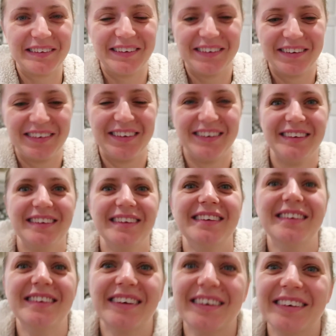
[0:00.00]
god, this
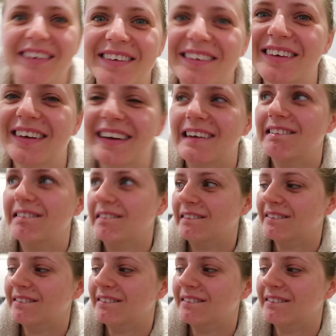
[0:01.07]
is so, like,